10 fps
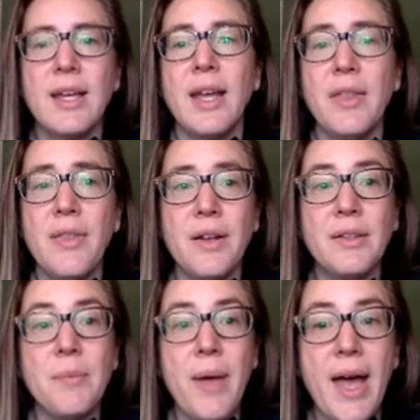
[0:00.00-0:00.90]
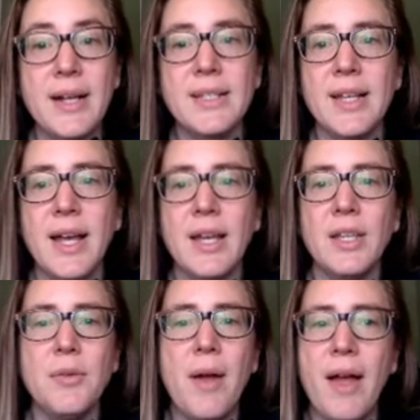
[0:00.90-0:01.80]
And then on the back side,
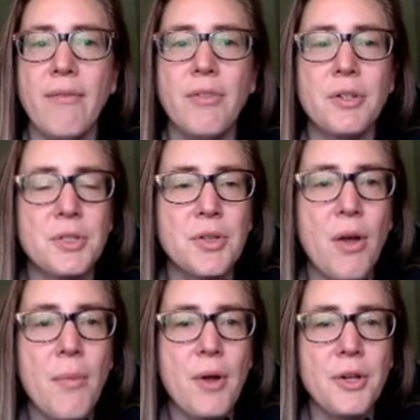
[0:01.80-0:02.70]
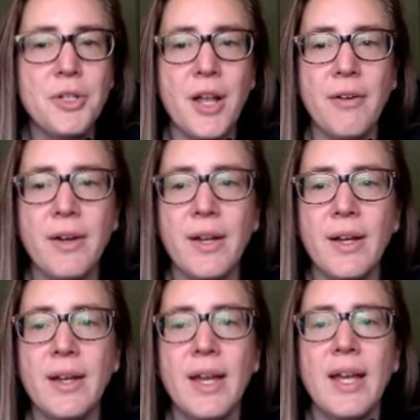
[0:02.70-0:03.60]
you have your salt marsh
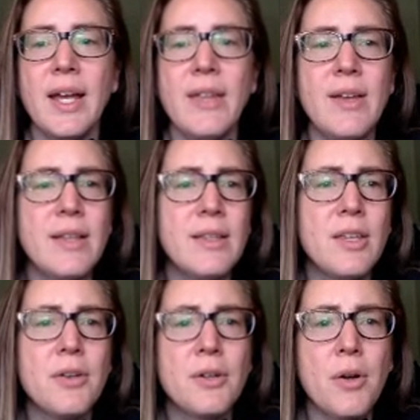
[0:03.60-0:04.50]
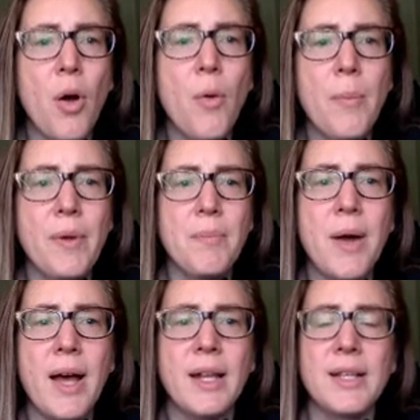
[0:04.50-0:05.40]
area and then your open
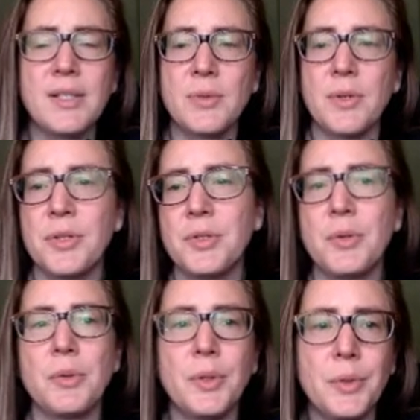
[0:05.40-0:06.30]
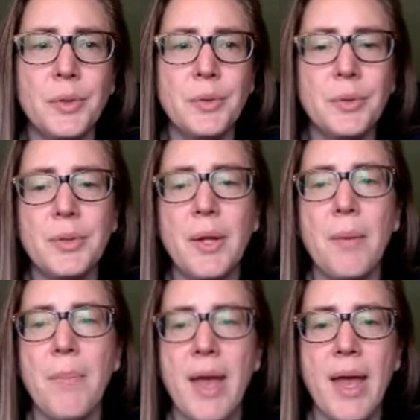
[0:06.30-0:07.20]
body source, so lagoon,
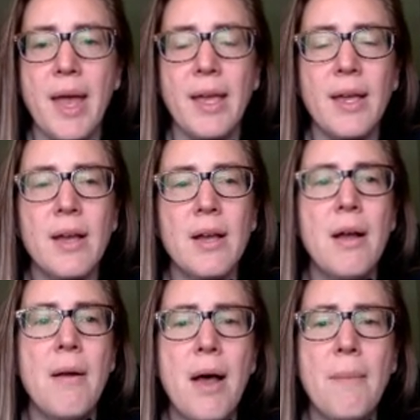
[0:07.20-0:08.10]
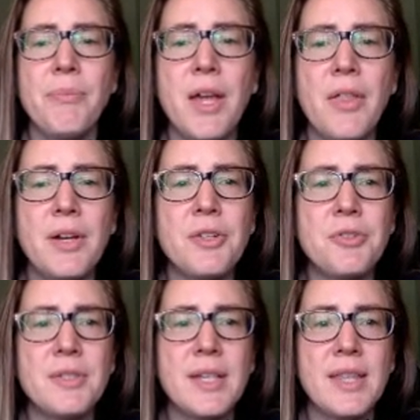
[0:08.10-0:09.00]
bay. The other
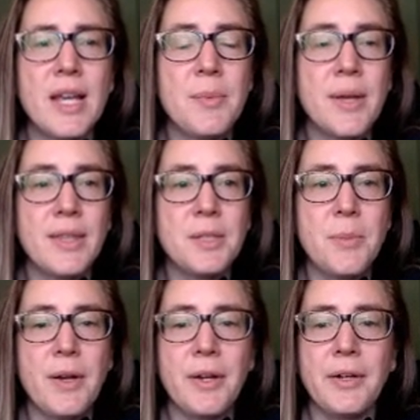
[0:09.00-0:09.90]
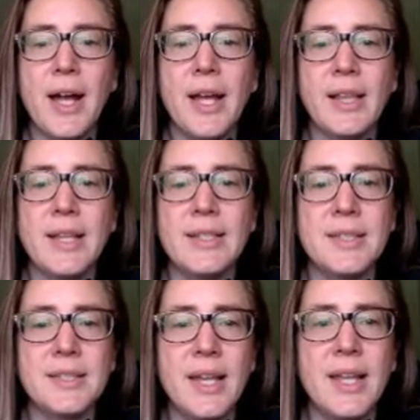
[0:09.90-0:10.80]
interesting thing about these barrier islands
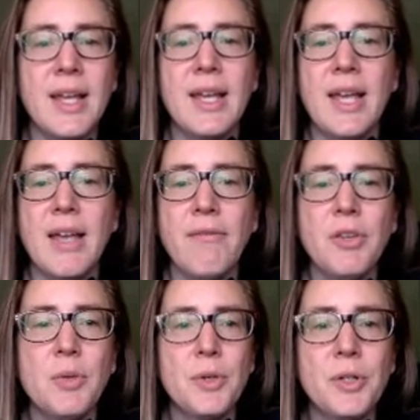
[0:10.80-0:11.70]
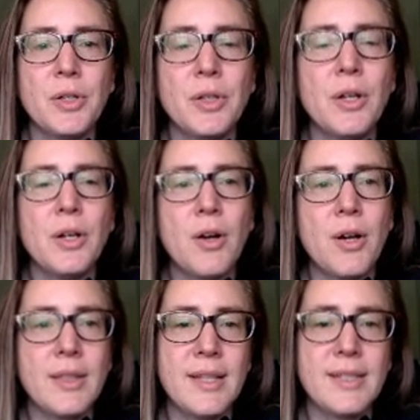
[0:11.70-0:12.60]
is that if you were to look
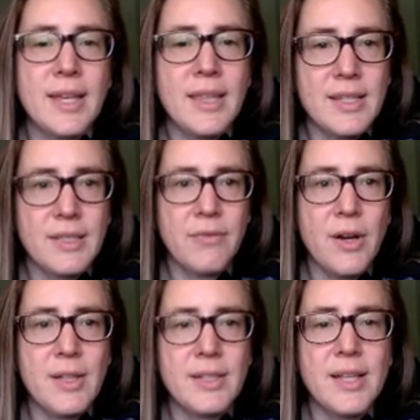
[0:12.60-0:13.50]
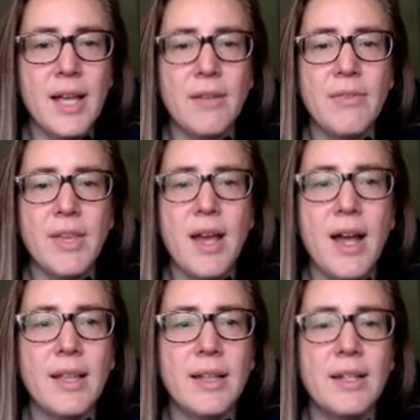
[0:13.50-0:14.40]
on, let's say, this front side of the
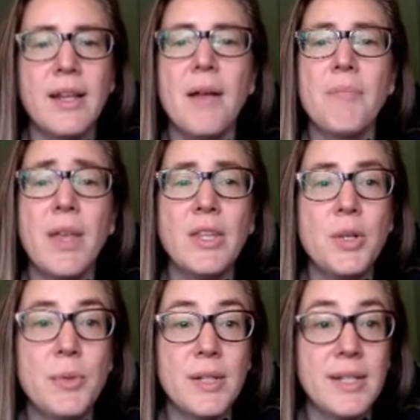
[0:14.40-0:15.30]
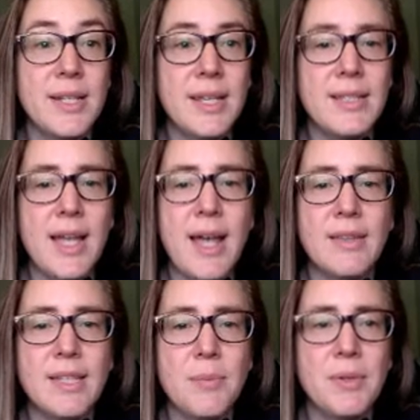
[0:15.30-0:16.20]
island and you were to dig down
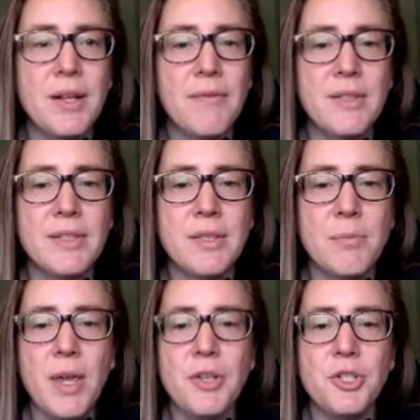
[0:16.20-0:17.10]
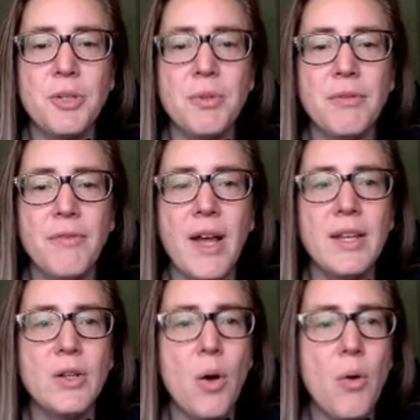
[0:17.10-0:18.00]
deep enough into the beach, you would
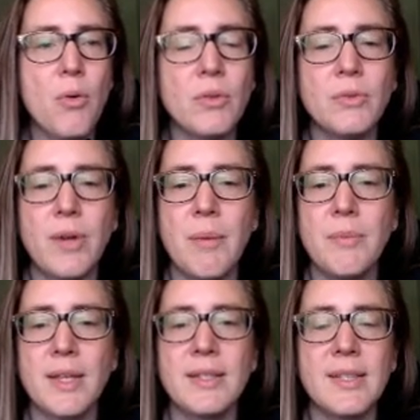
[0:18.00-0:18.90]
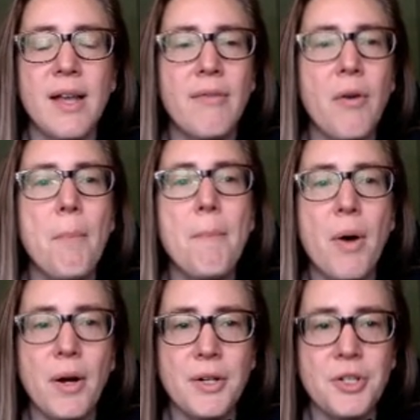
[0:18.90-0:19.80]
find old remnants of
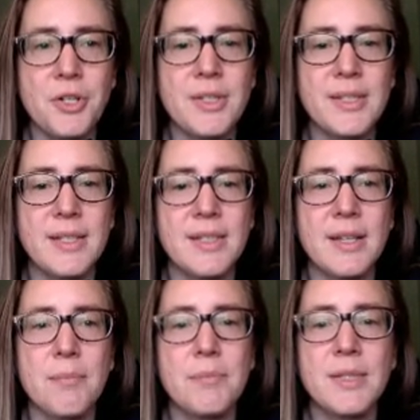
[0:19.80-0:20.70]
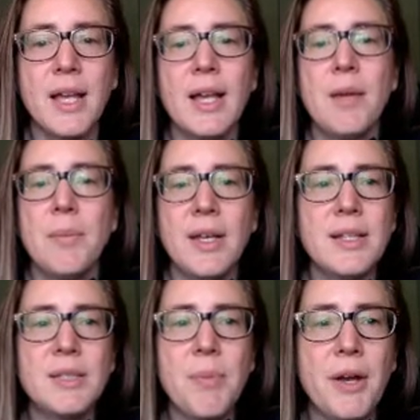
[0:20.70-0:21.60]
marsh systems.
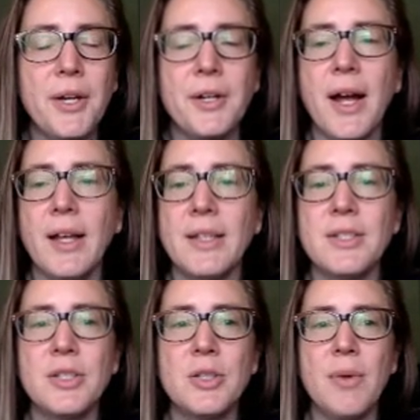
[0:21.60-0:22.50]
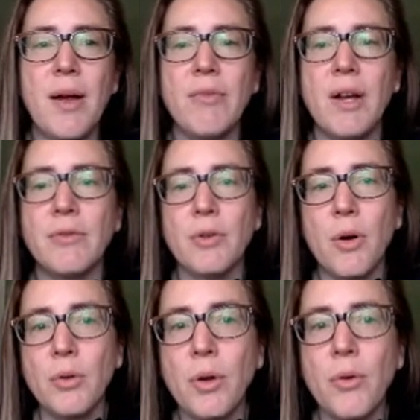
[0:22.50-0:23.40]
Because barrier islands do have that
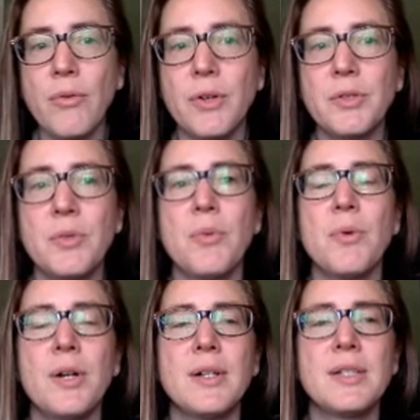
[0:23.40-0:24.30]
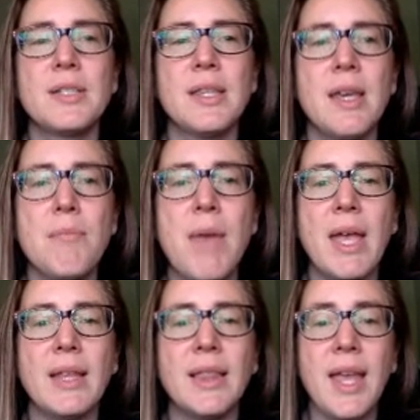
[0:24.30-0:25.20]
rollover towards the
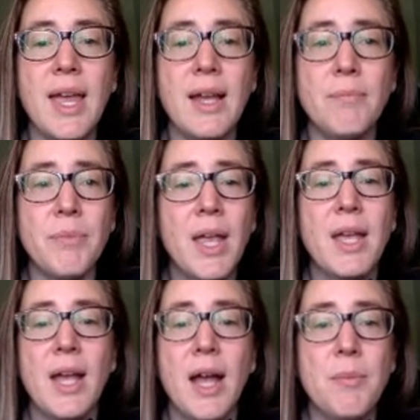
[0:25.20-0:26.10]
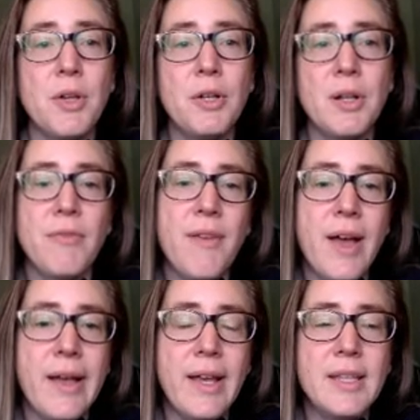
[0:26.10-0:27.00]
mainland, you're going to
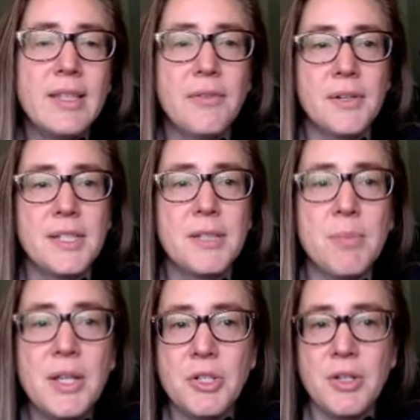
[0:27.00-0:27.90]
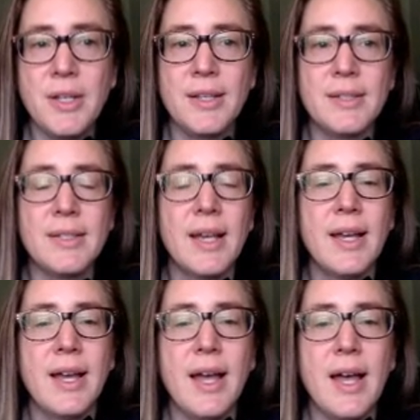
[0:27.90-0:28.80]
find different species
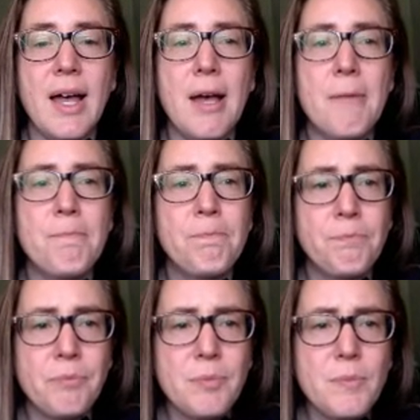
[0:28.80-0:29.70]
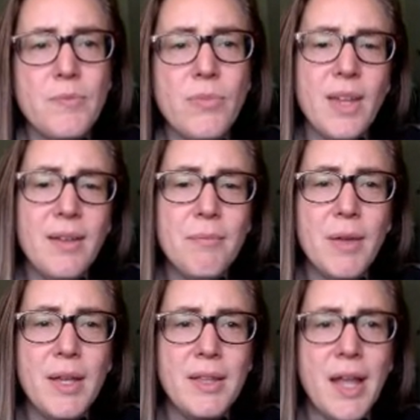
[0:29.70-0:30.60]
in
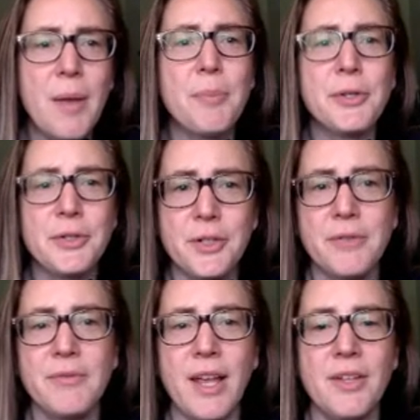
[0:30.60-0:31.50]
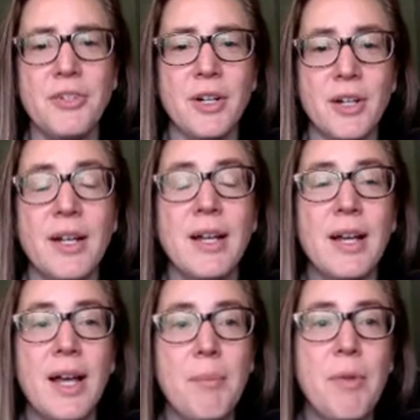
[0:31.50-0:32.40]
a preserved nature
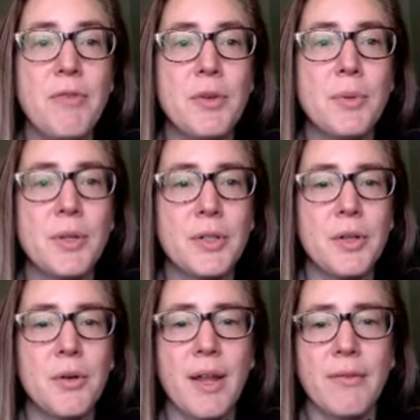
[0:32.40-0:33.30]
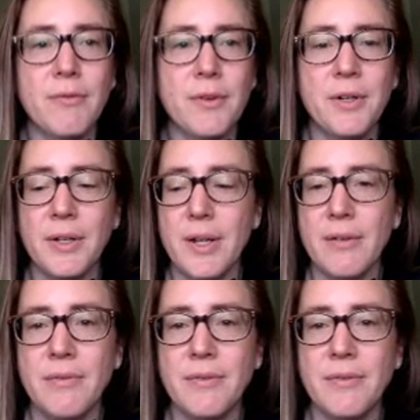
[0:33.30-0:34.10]
if you were to go down far enough.